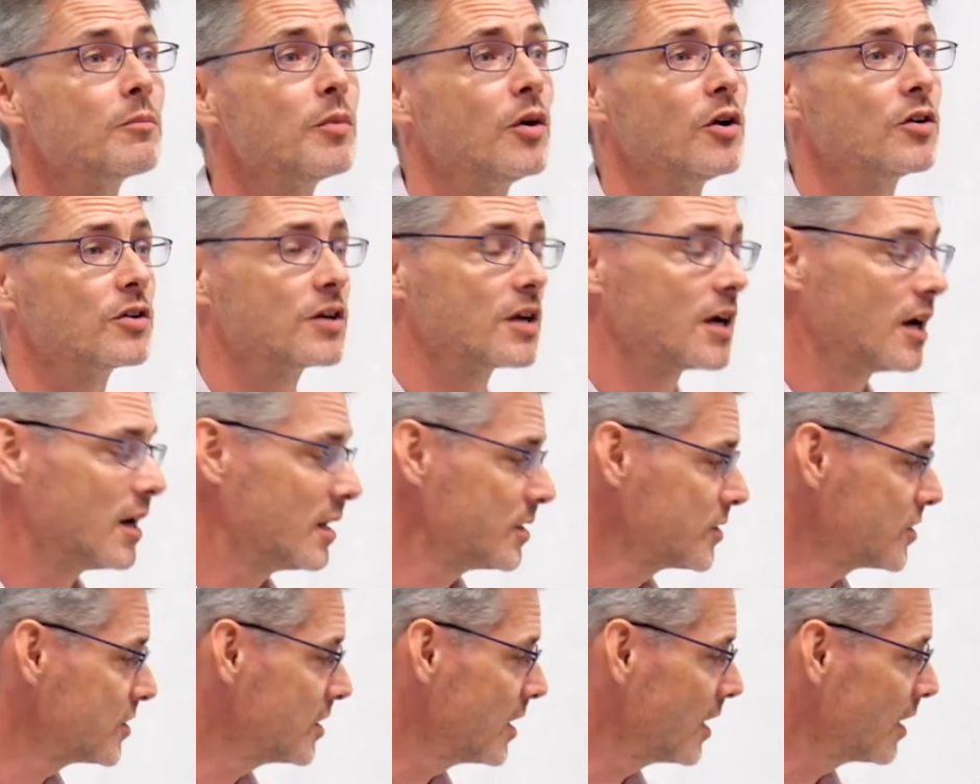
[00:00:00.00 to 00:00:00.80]

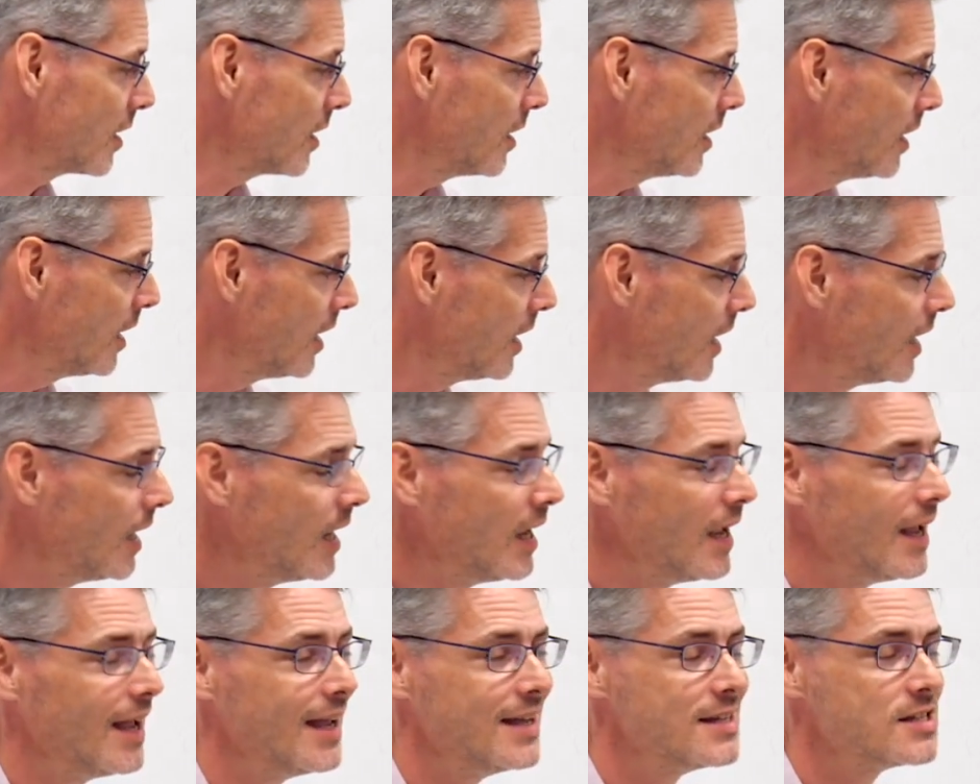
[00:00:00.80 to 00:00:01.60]
podcasting
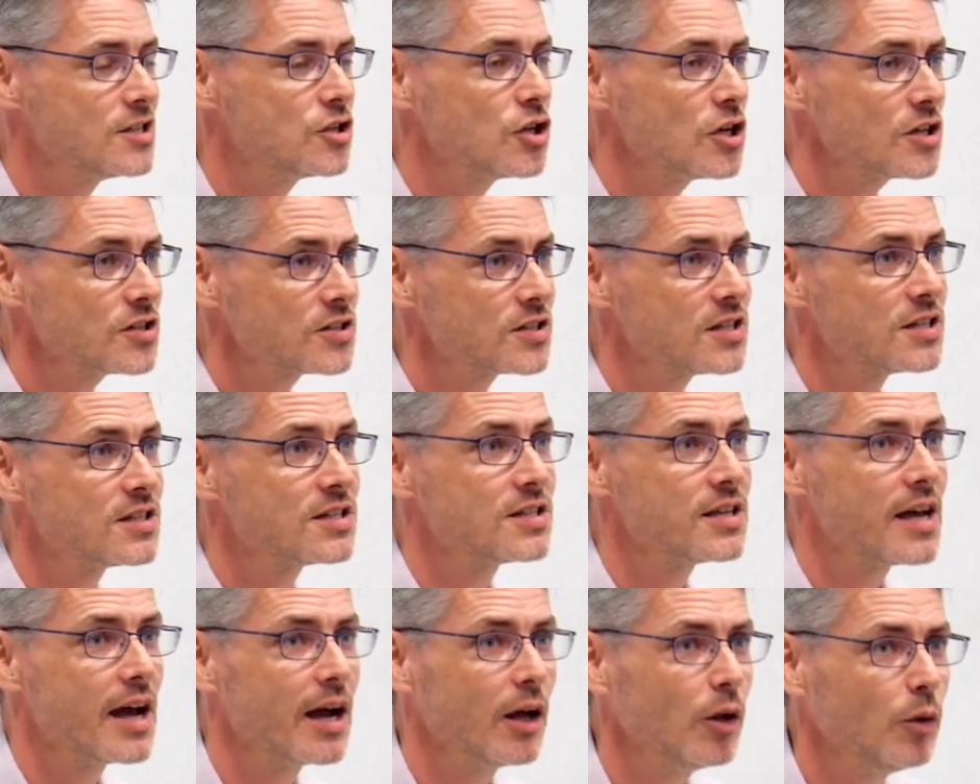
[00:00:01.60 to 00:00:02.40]
is just to
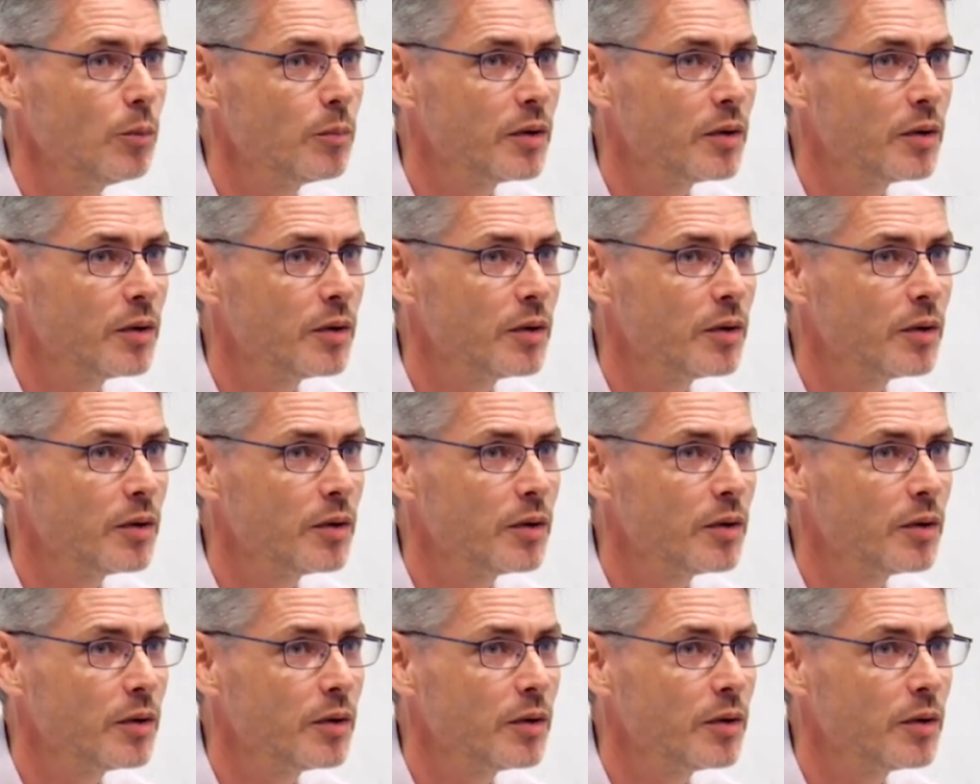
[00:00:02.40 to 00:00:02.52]
tell